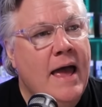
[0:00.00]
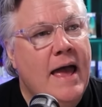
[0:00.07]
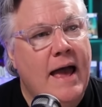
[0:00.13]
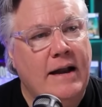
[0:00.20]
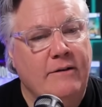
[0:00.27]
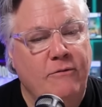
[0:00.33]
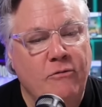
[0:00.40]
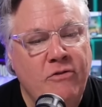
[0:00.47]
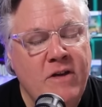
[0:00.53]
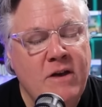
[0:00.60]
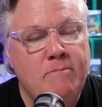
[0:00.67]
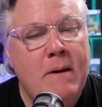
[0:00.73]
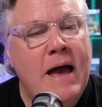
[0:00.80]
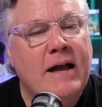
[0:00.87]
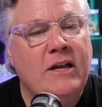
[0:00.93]
And if you think
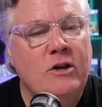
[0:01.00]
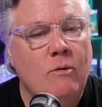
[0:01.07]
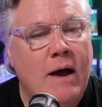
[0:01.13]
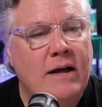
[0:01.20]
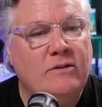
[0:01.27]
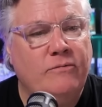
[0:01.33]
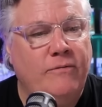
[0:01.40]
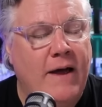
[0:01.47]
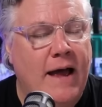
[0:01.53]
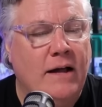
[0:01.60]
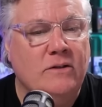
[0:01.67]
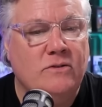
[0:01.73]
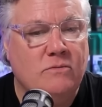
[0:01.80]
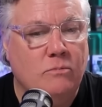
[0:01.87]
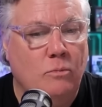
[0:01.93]
back and you ask
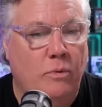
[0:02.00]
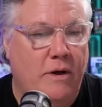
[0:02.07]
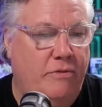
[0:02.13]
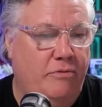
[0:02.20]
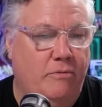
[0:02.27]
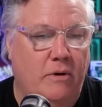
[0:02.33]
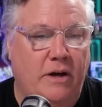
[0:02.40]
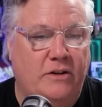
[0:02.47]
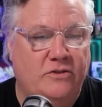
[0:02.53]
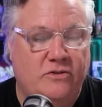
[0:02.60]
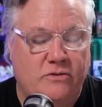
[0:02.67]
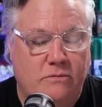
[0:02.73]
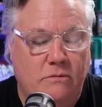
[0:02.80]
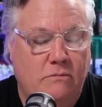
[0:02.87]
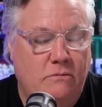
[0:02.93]
fans with ex
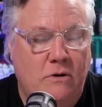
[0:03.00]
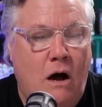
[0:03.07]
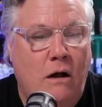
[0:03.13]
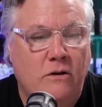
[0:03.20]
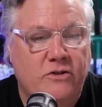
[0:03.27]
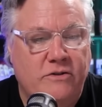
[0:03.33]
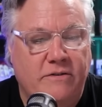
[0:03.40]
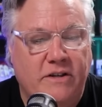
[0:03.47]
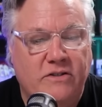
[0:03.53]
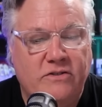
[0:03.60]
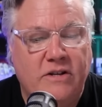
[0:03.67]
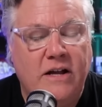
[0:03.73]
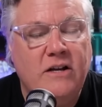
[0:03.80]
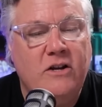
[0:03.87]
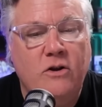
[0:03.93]
knowledge of the
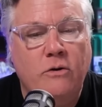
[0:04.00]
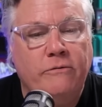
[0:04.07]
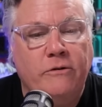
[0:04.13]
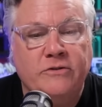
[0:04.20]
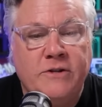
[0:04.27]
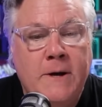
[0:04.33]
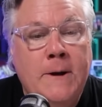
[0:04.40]
extended universe,